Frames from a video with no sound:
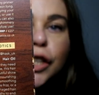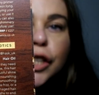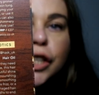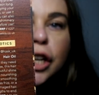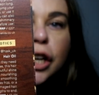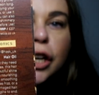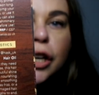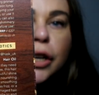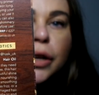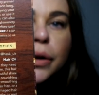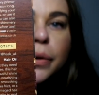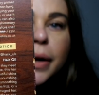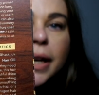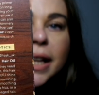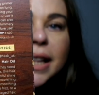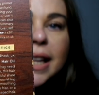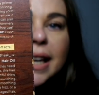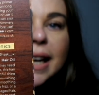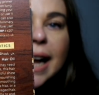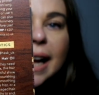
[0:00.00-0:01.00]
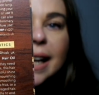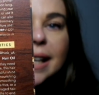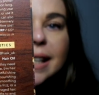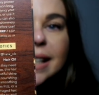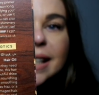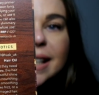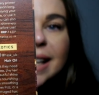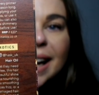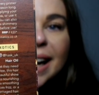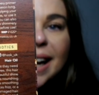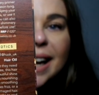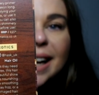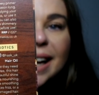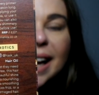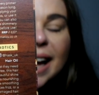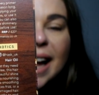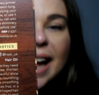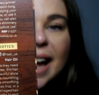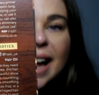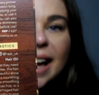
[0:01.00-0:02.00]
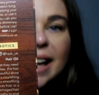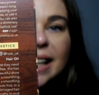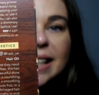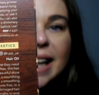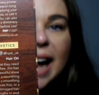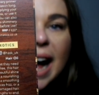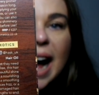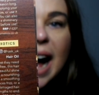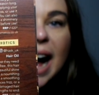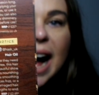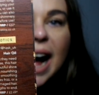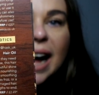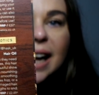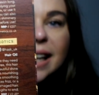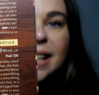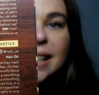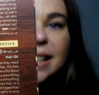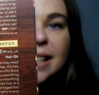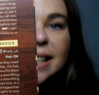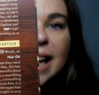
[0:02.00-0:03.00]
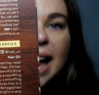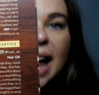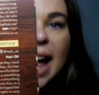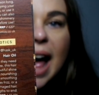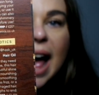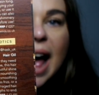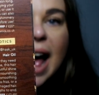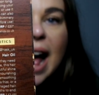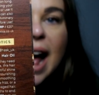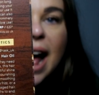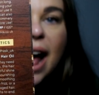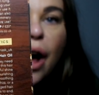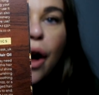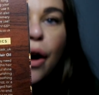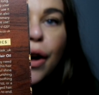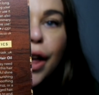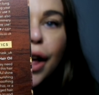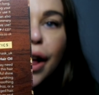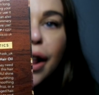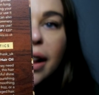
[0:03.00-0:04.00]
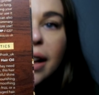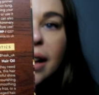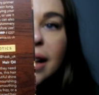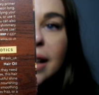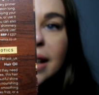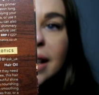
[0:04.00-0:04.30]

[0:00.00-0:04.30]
So the next thing is a Hask hair oil.